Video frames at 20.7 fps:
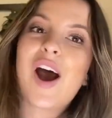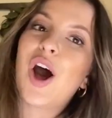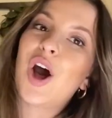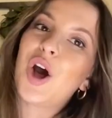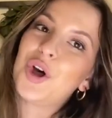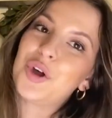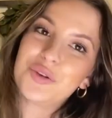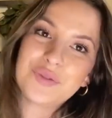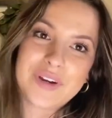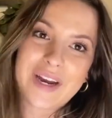
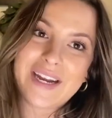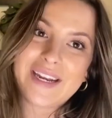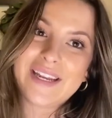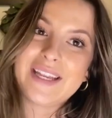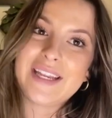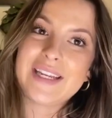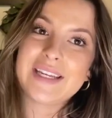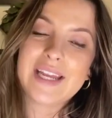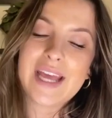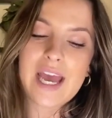
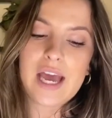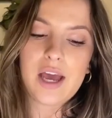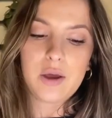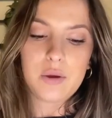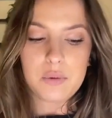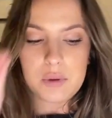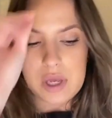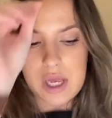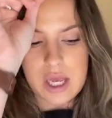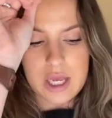Alrighty,
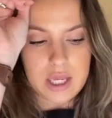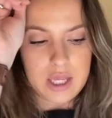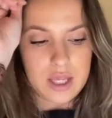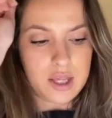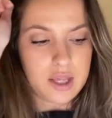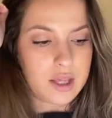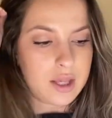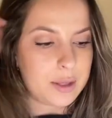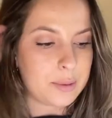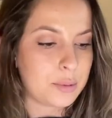now I
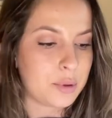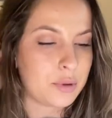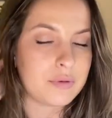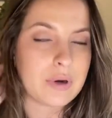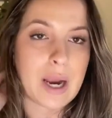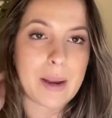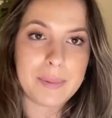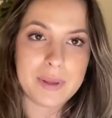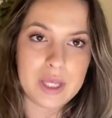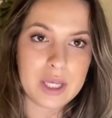am
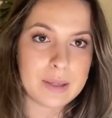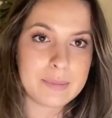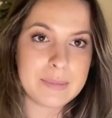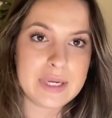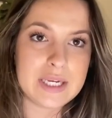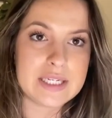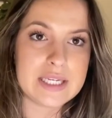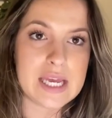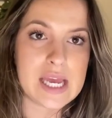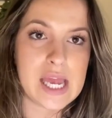wrapping up
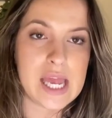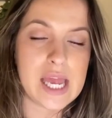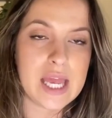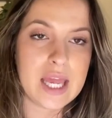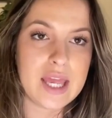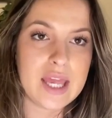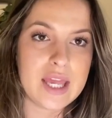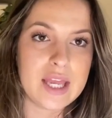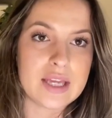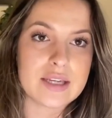my
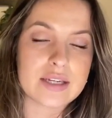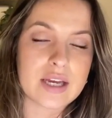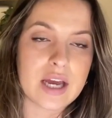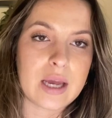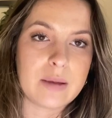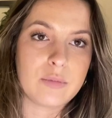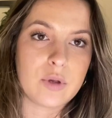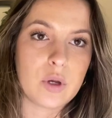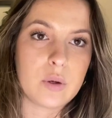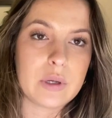day, and
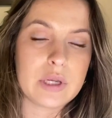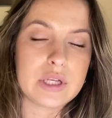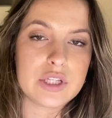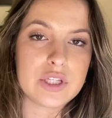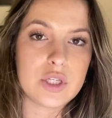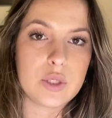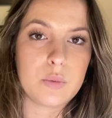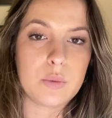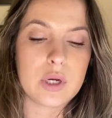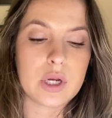I'm going
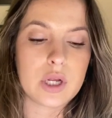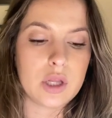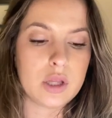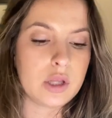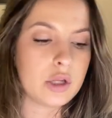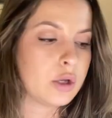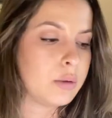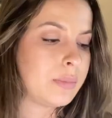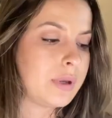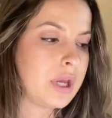to work a
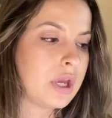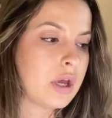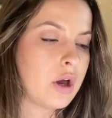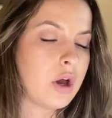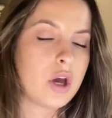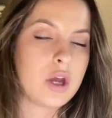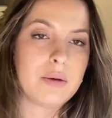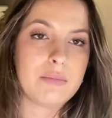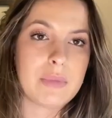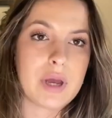little bit
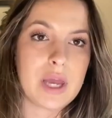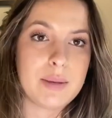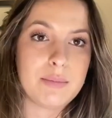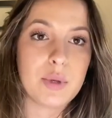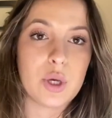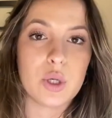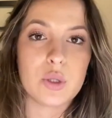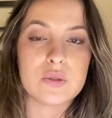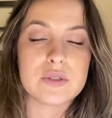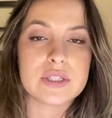on my
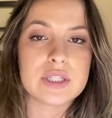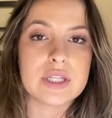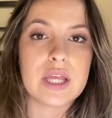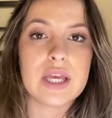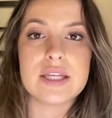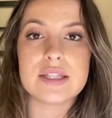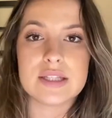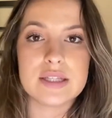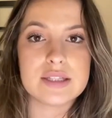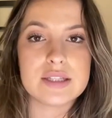
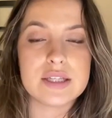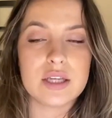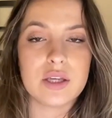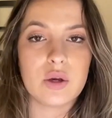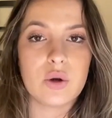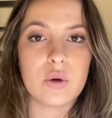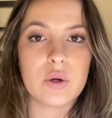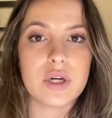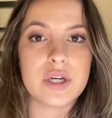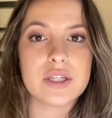
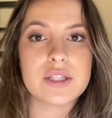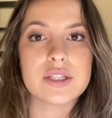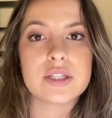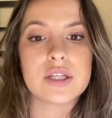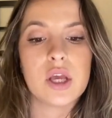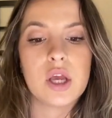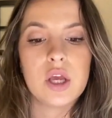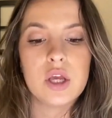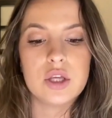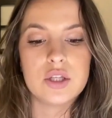post-licensing course.